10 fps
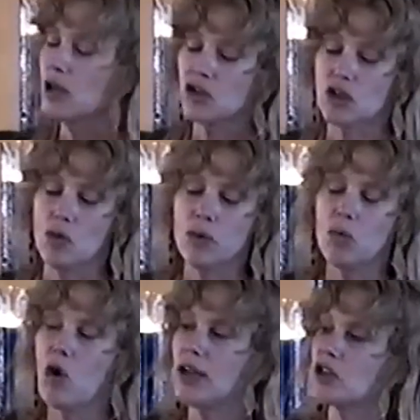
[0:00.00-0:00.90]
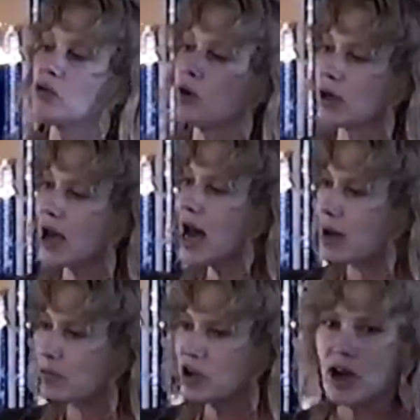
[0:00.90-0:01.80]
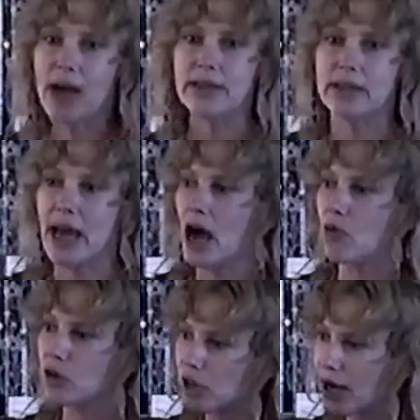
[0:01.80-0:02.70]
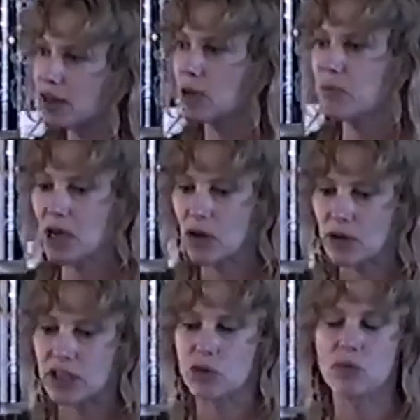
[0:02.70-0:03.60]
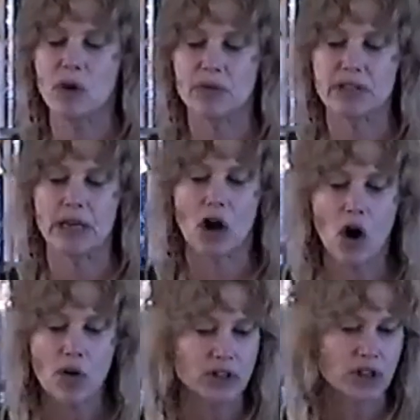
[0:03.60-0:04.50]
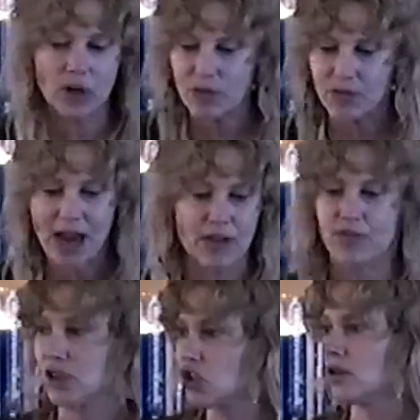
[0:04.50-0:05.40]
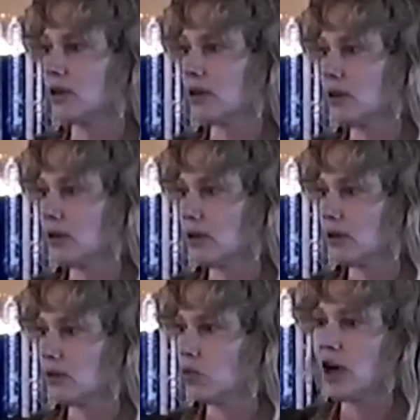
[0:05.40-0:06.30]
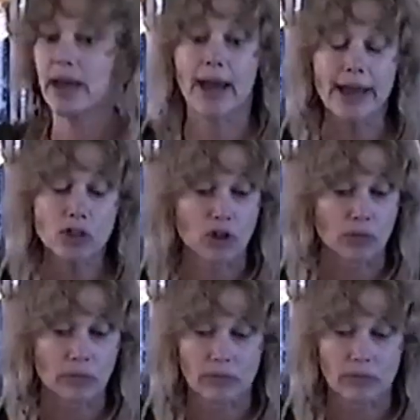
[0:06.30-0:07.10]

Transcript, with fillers: So we want to look up, not down, not at the appearances. We don't say, oh, there's only five fish. What can I do?